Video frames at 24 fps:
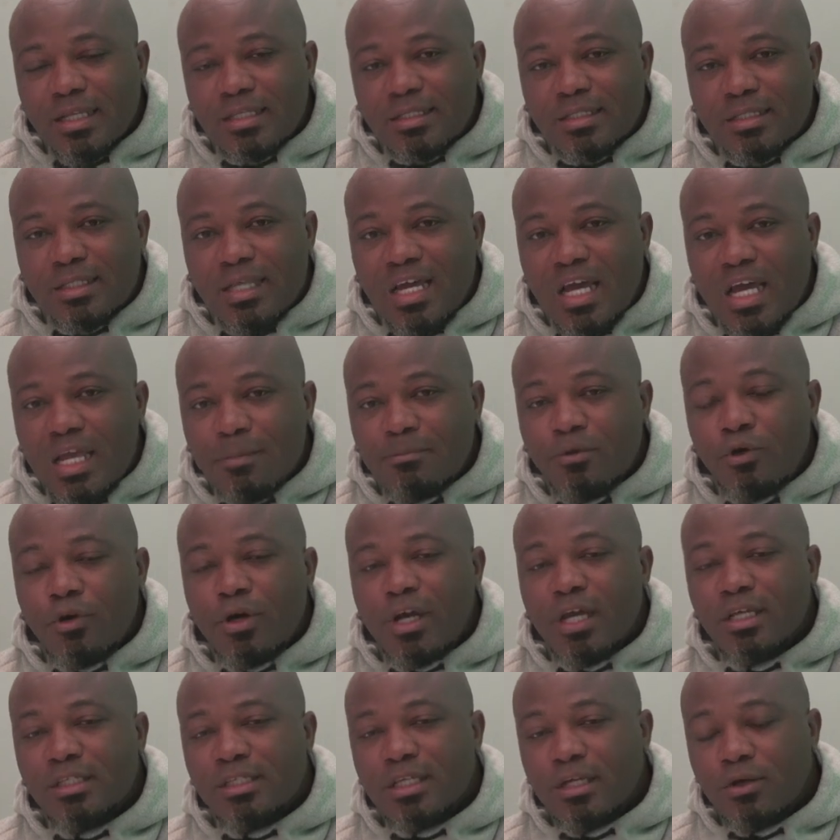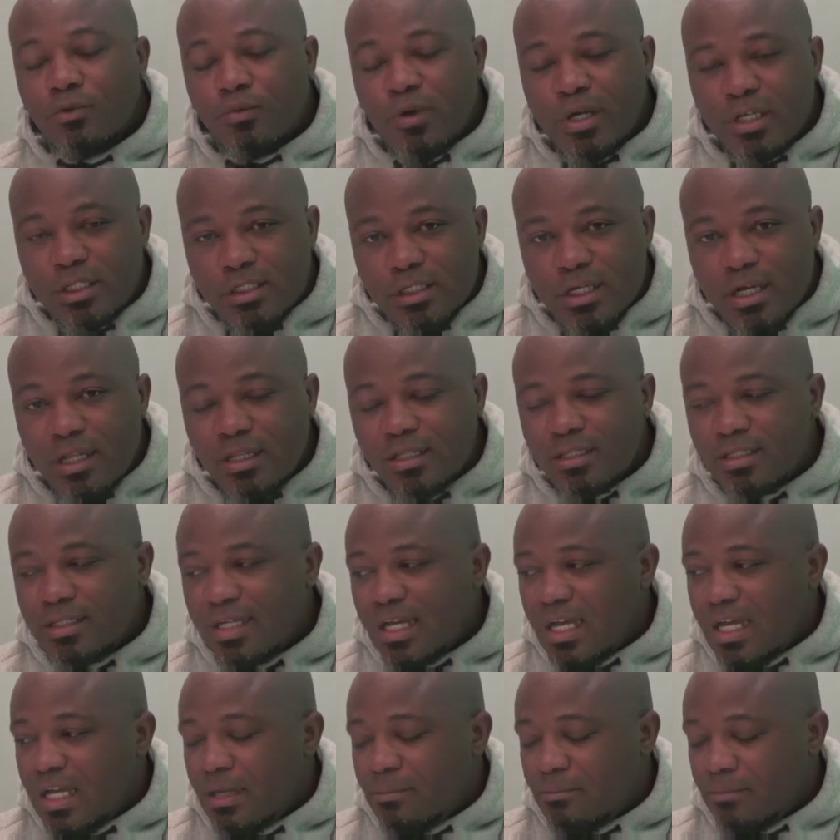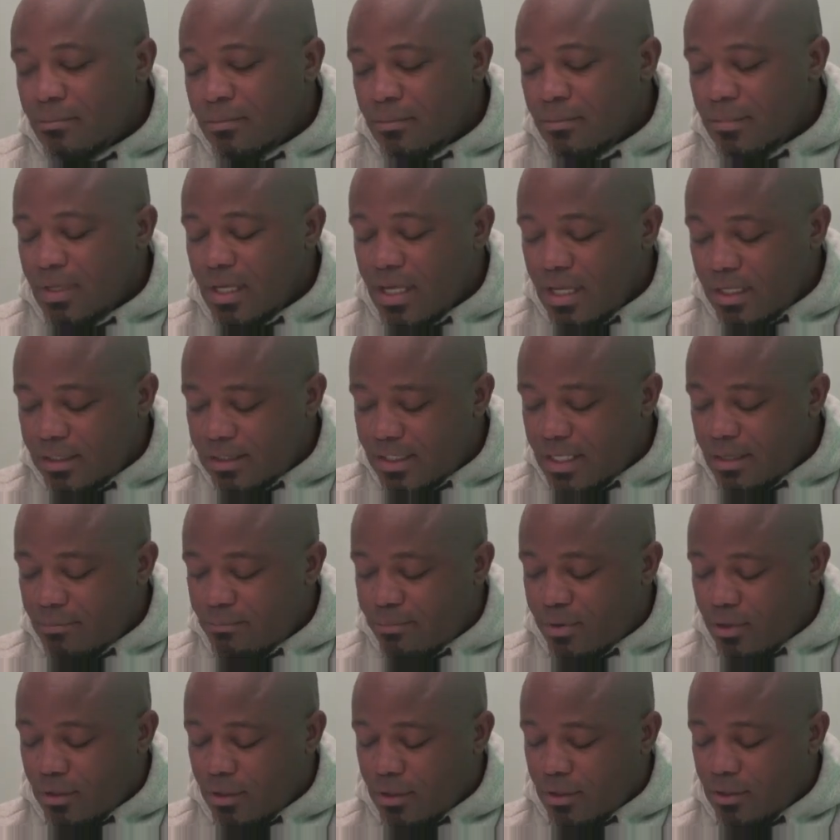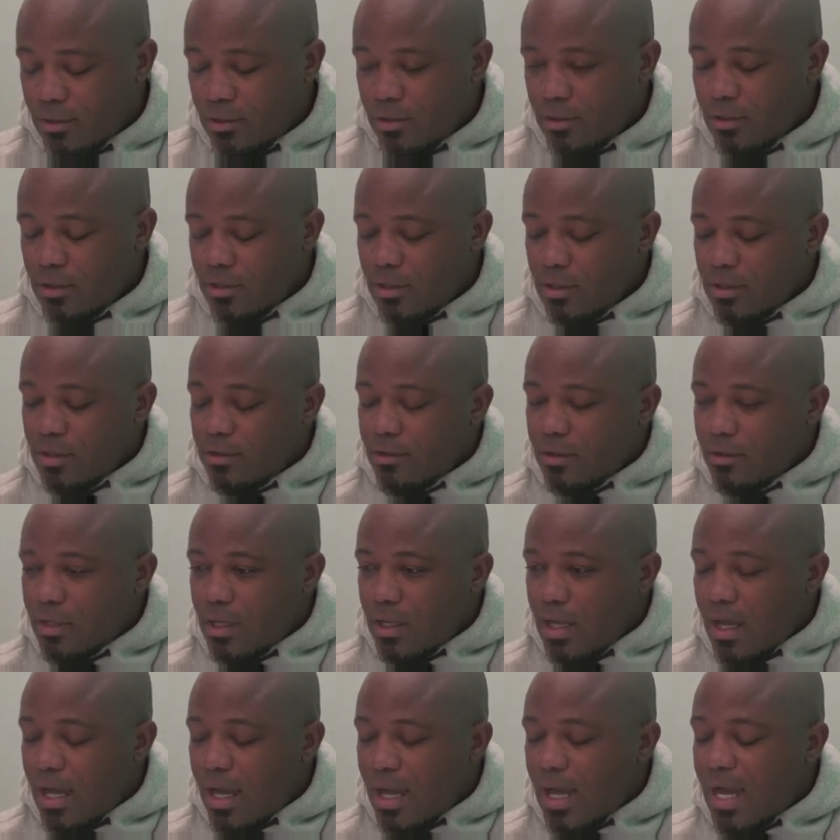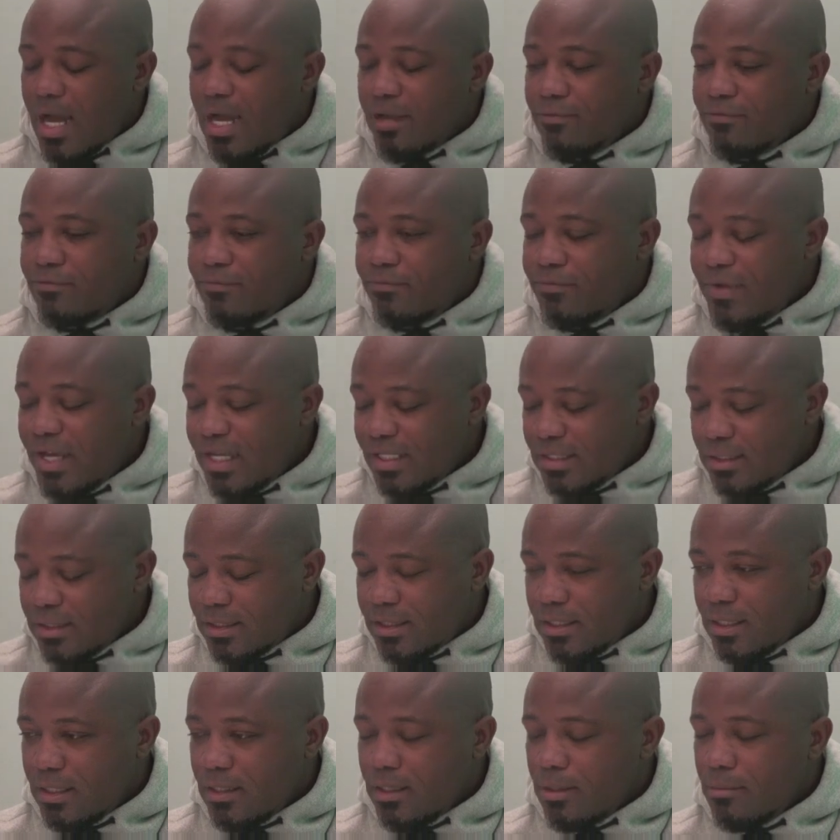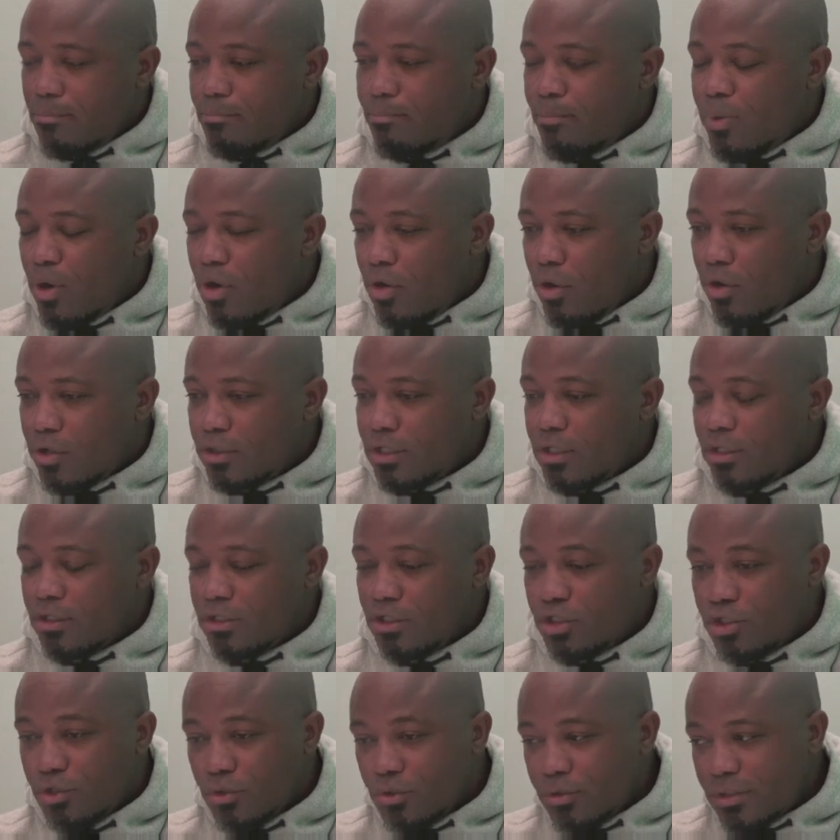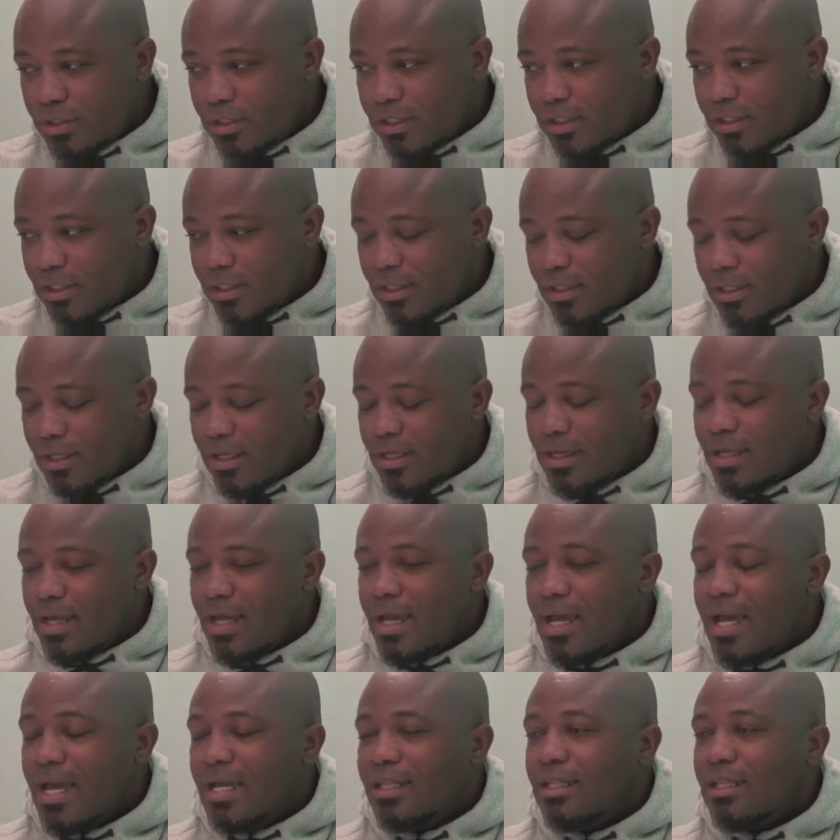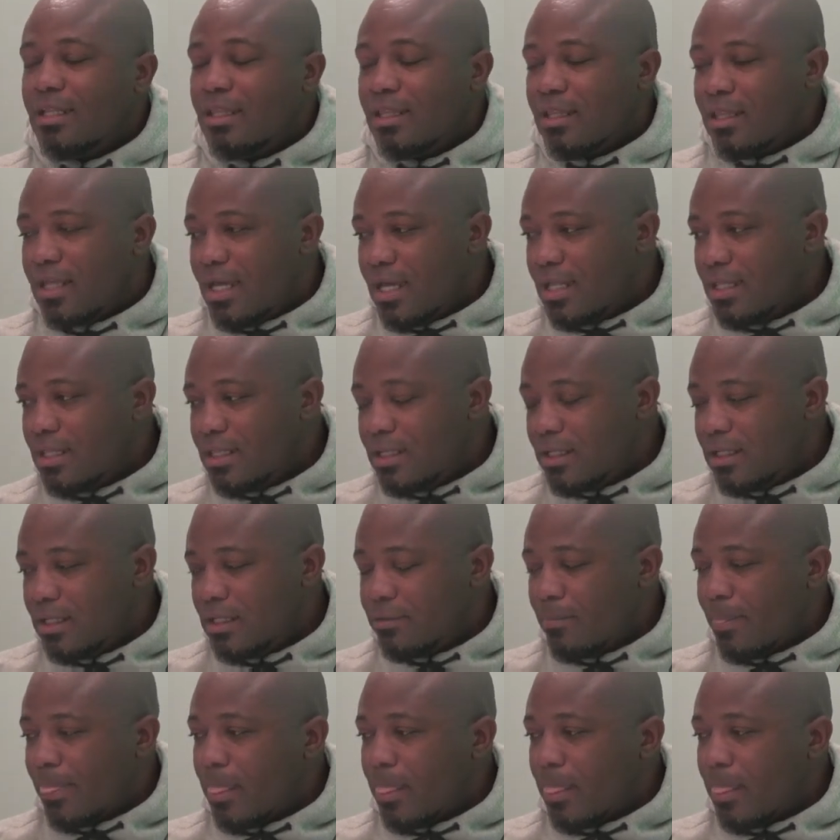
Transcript: a time or a sequential time. Example, I first poured juice and then